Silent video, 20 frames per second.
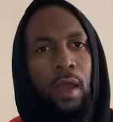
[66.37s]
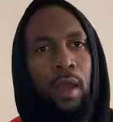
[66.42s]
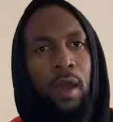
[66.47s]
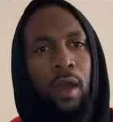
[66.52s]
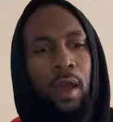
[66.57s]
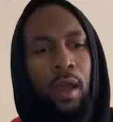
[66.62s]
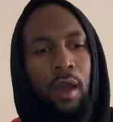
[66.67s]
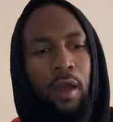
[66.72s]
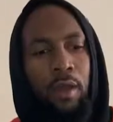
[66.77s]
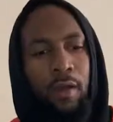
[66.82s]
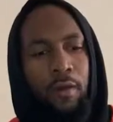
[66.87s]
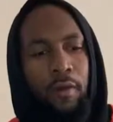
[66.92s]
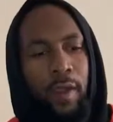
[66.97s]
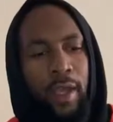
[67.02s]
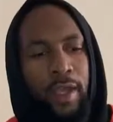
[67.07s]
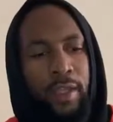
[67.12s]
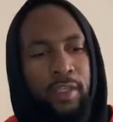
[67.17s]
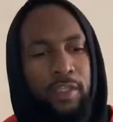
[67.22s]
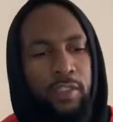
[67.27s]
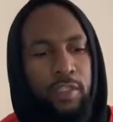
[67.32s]
All
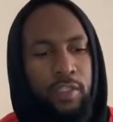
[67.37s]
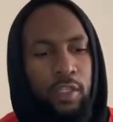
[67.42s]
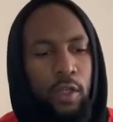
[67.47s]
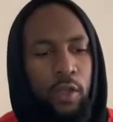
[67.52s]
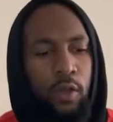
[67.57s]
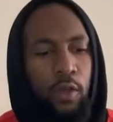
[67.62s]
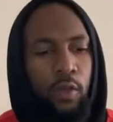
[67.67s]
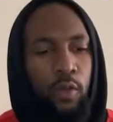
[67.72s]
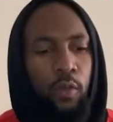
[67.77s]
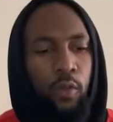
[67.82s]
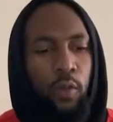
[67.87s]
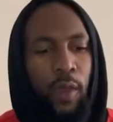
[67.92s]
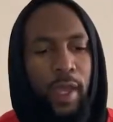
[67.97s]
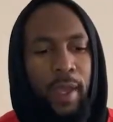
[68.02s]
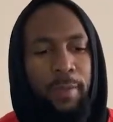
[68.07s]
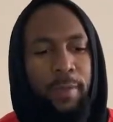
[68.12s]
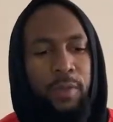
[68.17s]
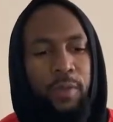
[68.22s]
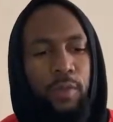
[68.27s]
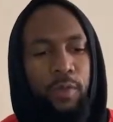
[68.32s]
right, so
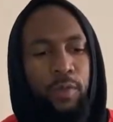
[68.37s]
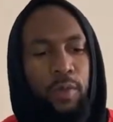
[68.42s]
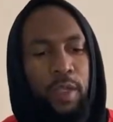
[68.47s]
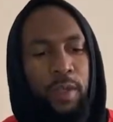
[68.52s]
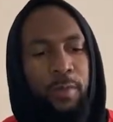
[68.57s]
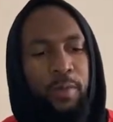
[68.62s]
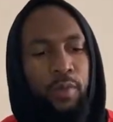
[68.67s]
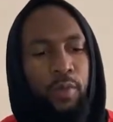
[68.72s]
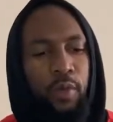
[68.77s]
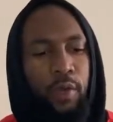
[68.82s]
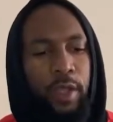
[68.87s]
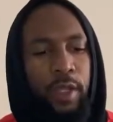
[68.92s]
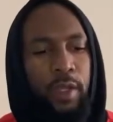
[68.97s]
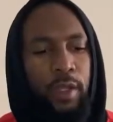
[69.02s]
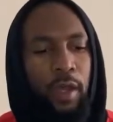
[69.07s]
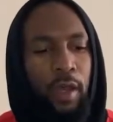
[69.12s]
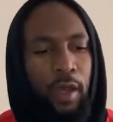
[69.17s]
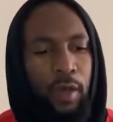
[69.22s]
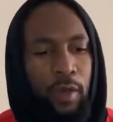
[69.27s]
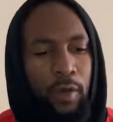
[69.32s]
Web
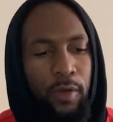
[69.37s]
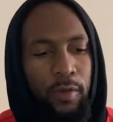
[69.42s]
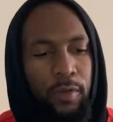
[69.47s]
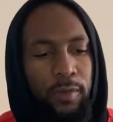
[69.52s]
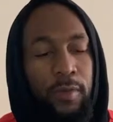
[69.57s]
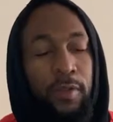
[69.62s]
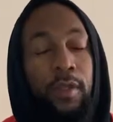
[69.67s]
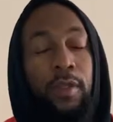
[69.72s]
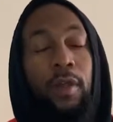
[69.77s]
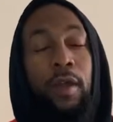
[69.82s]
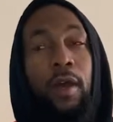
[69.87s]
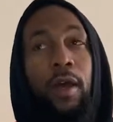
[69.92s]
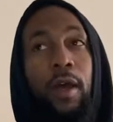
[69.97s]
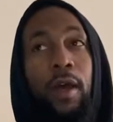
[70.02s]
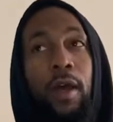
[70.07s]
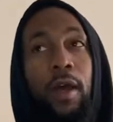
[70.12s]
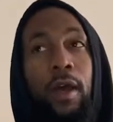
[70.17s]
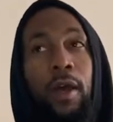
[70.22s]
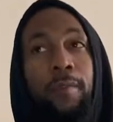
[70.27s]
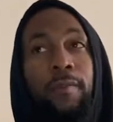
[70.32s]

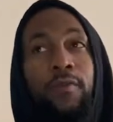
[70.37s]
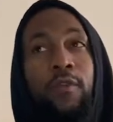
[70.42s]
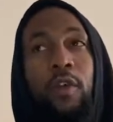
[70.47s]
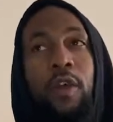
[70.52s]
3.0.